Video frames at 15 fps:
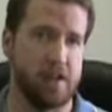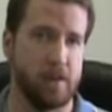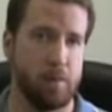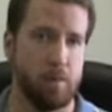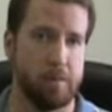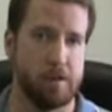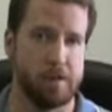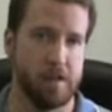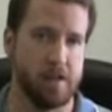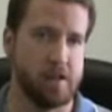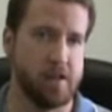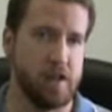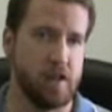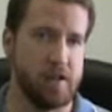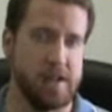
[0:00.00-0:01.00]
It's
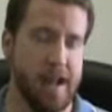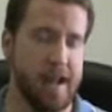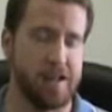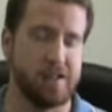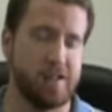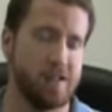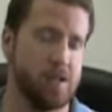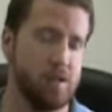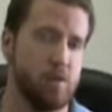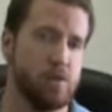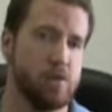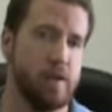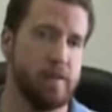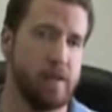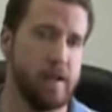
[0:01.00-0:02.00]
considered a tax
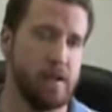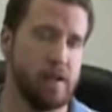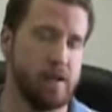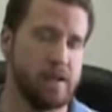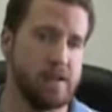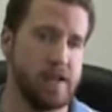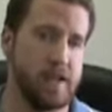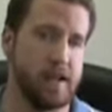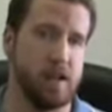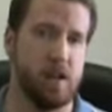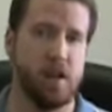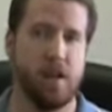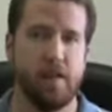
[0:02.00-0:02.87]
dissolution of the LLC.